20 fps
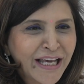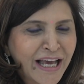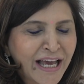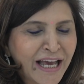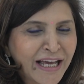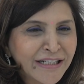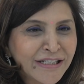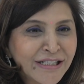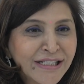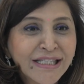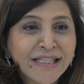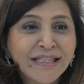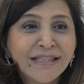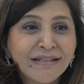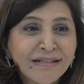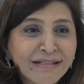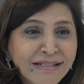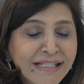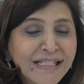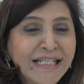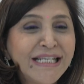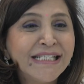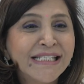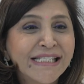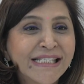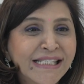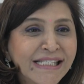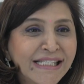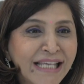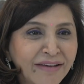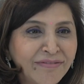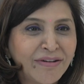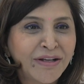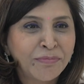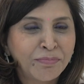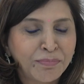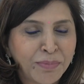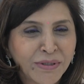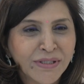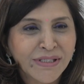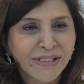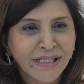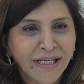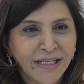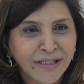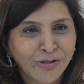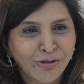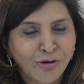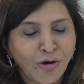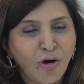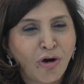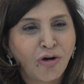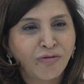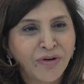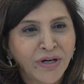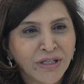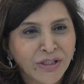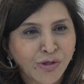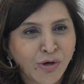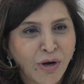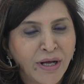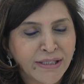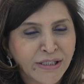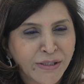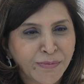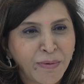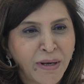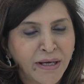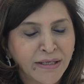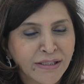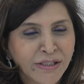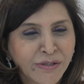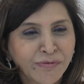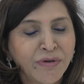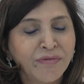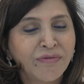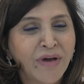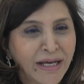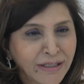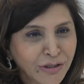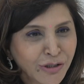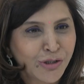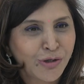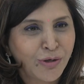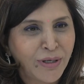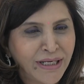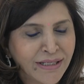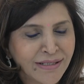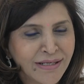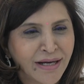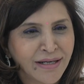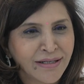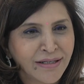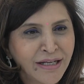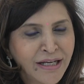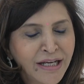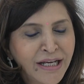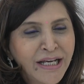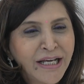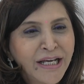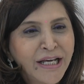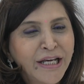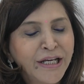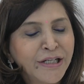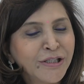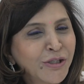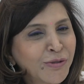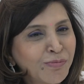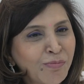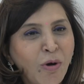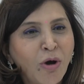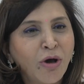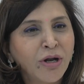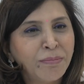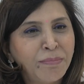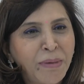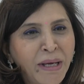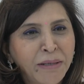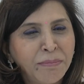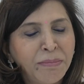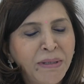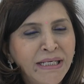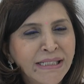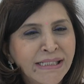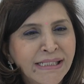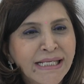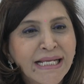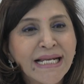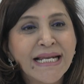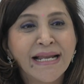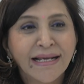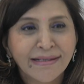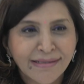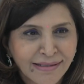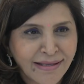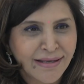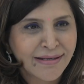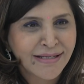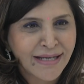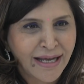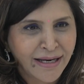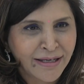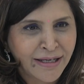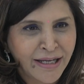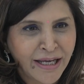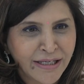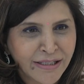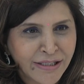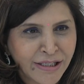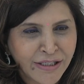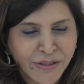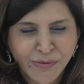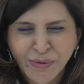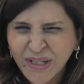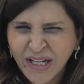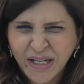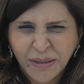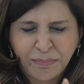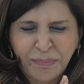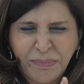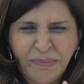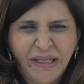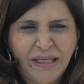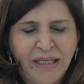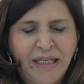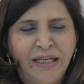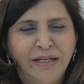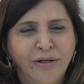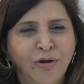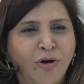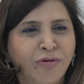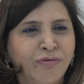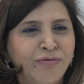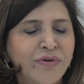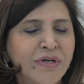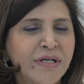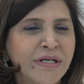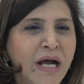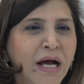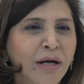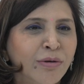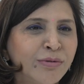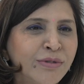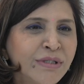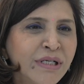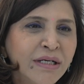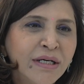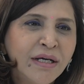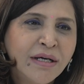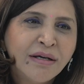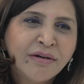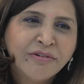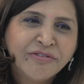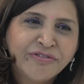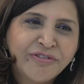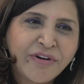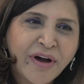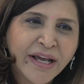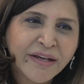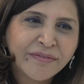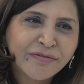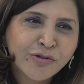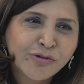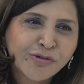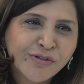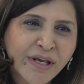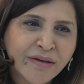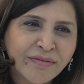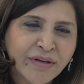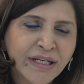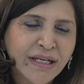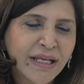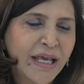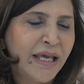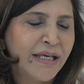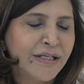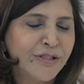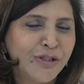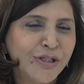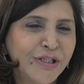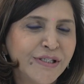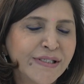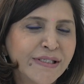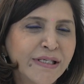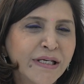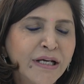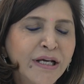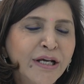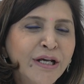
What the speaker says: And 37% of our transplants we've actually done in small babies less than 10 kgs with a mean of around 5 to 7 kgs.